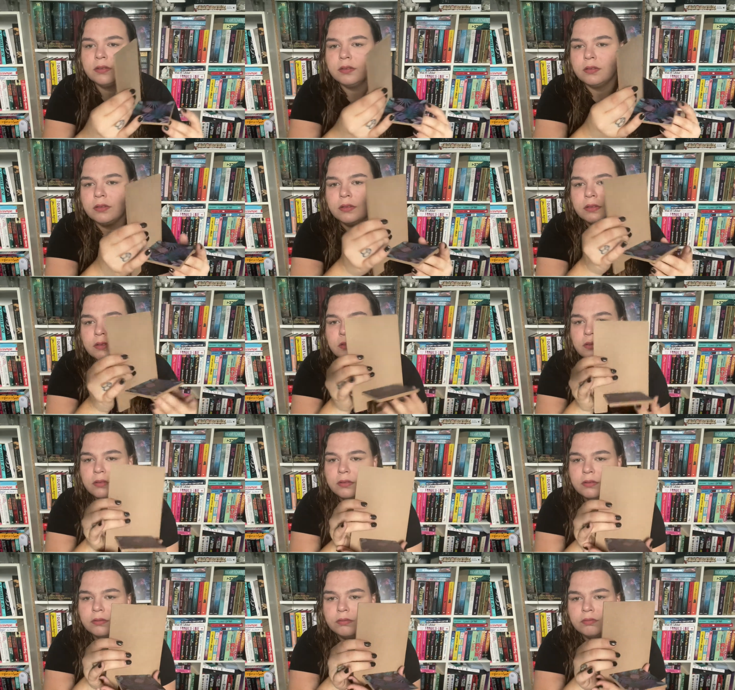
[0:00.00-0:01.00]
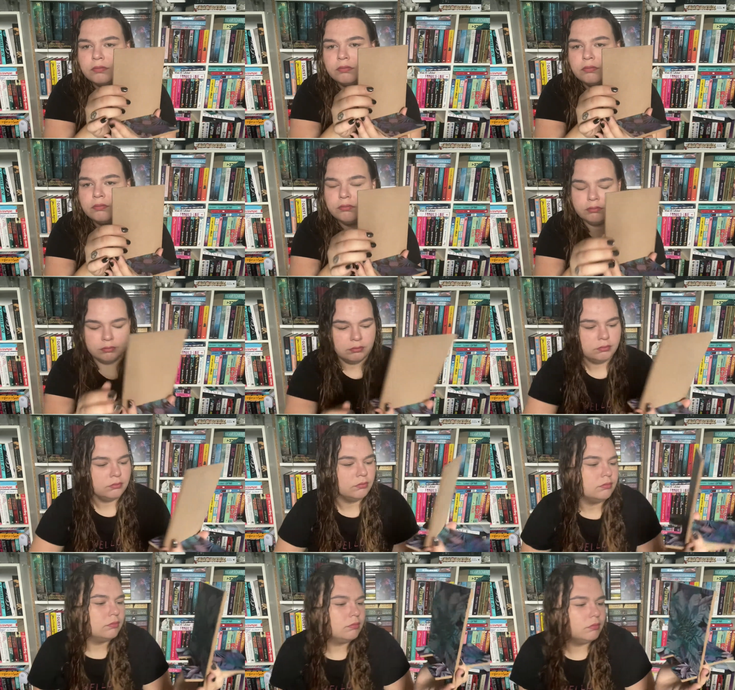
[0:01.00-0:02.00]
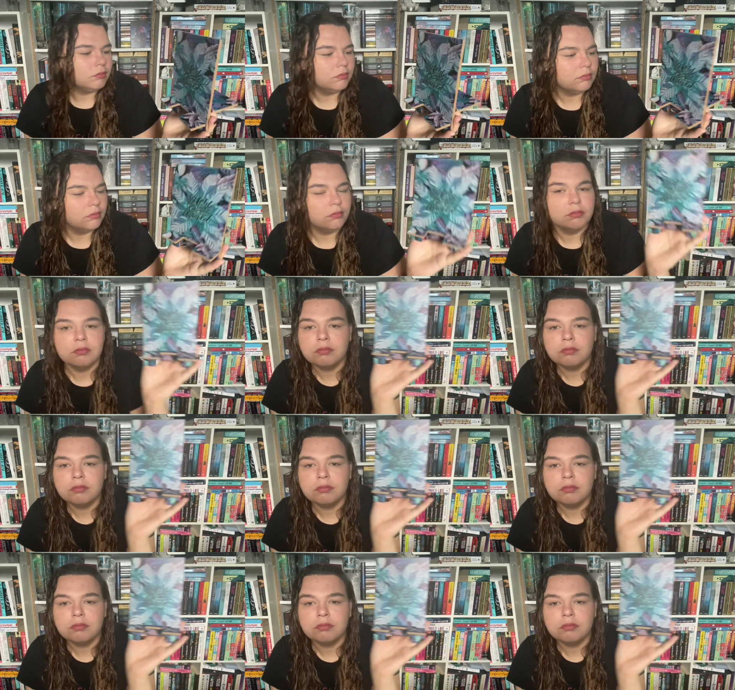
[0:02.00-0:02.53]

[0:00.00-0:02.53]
No one is speaking in this clip.